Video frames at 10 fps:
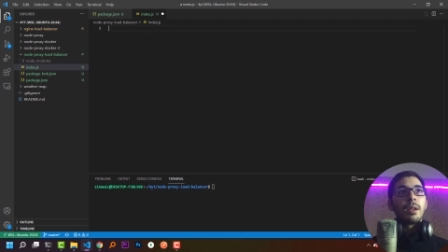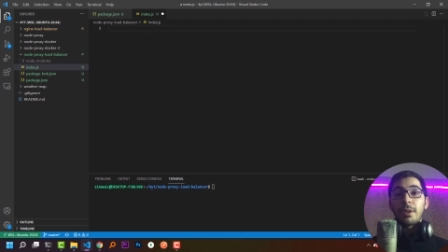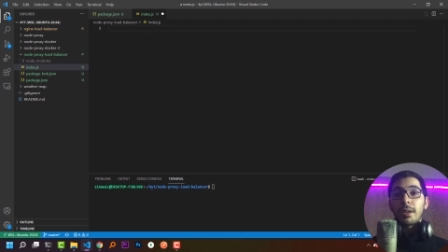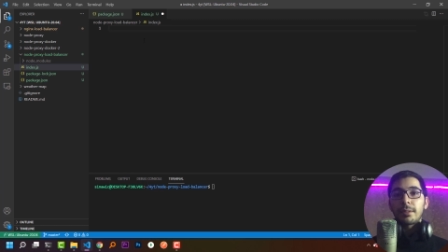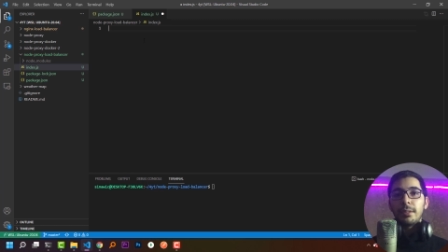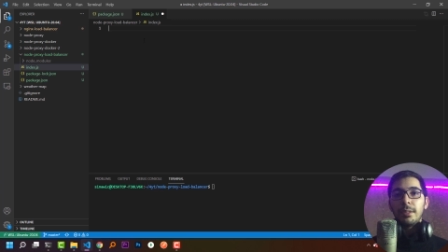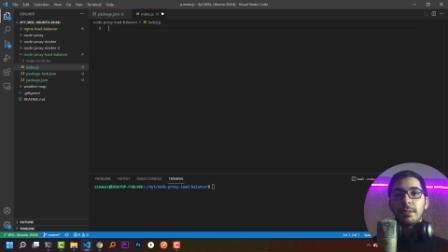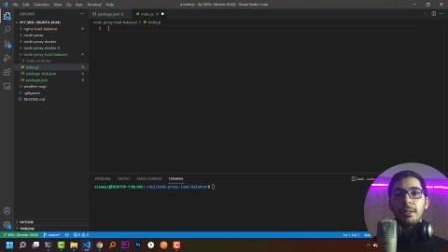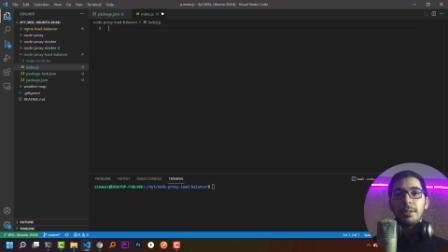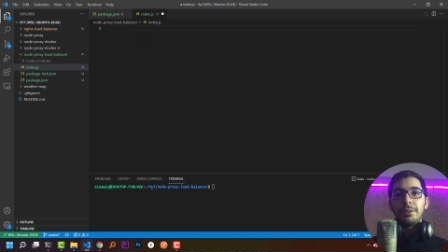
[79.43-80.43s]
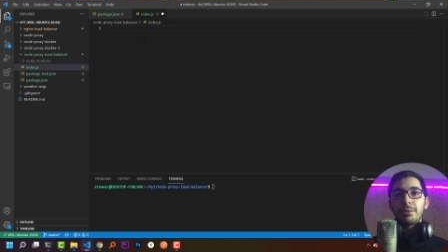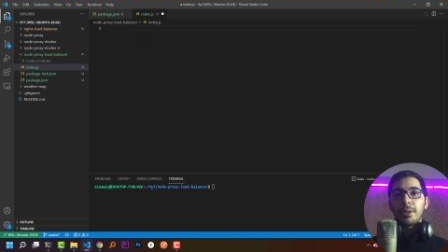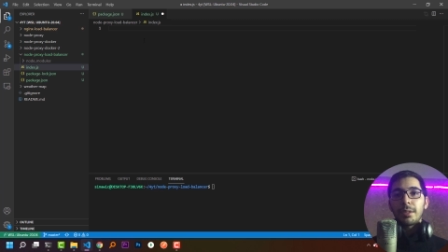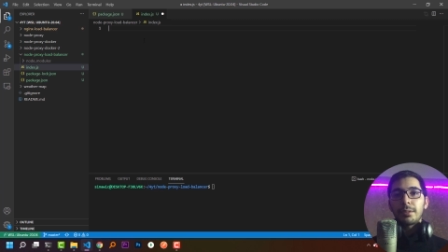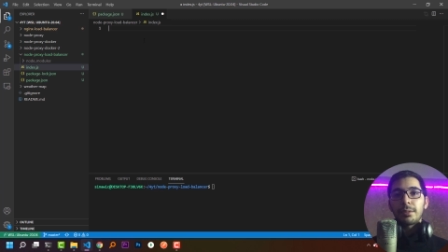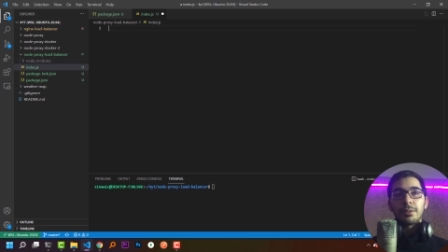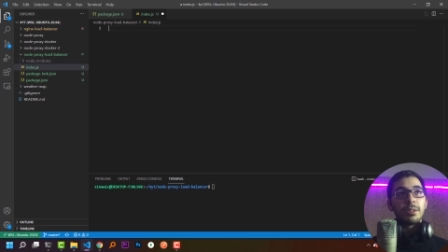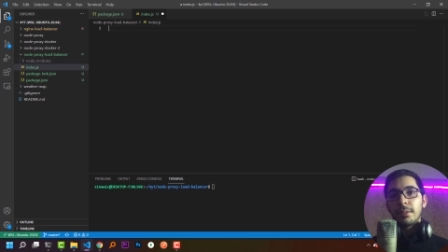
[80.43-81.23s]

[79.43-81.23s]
proxying the requests,